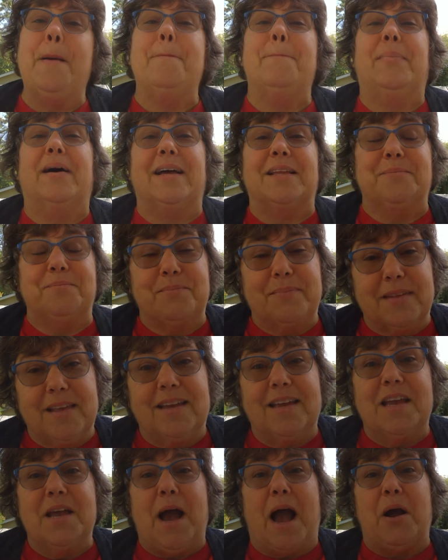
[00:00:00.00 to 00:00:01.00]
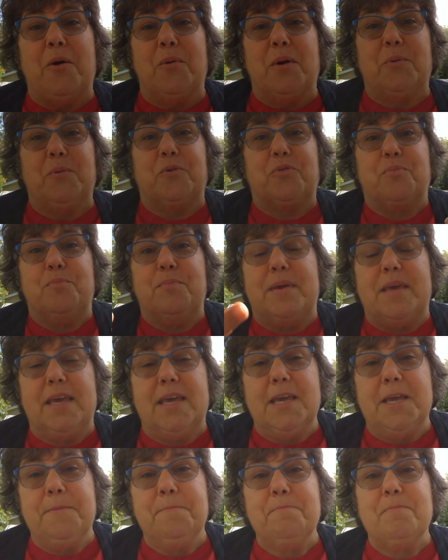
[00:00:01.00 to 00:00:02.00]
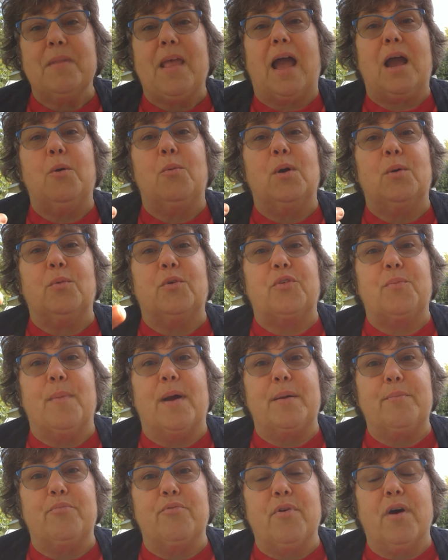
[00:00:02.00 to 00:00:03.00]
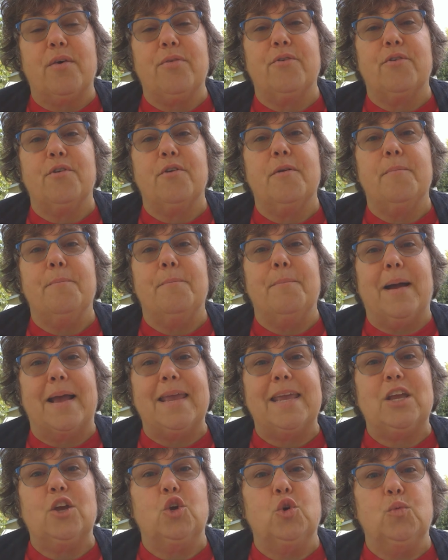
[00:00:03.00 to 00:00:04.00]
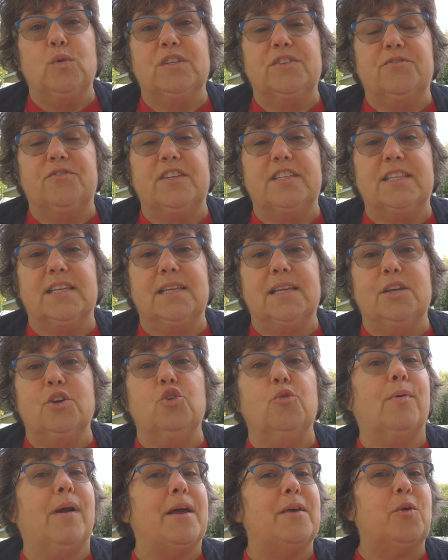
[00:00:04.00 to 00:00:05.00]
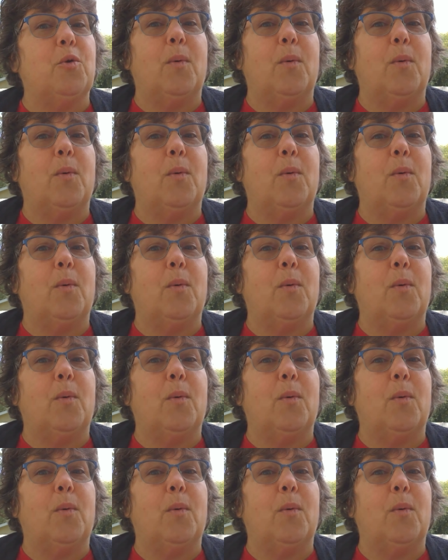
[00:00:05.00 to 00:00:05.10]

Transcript: But I went with me, I went with my brother, Mike, who was visiting, who, by